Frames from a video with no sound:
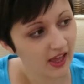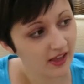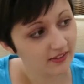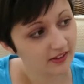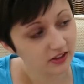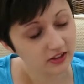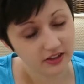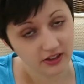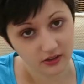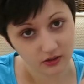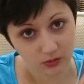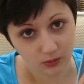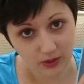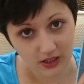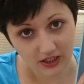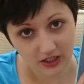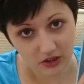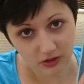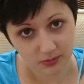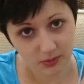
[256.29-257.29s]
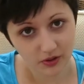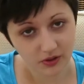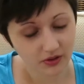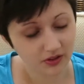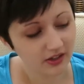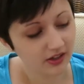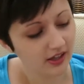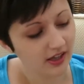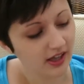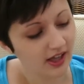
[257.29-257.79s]
It's actually a Swedish
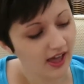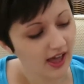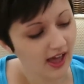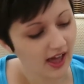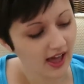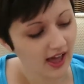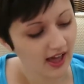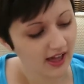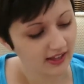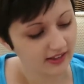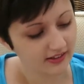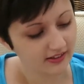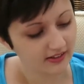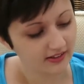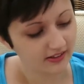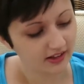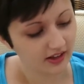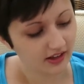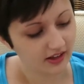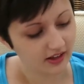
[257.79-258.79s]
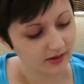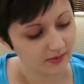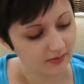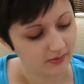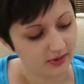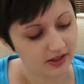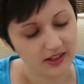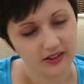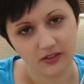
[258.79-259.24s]
book and um,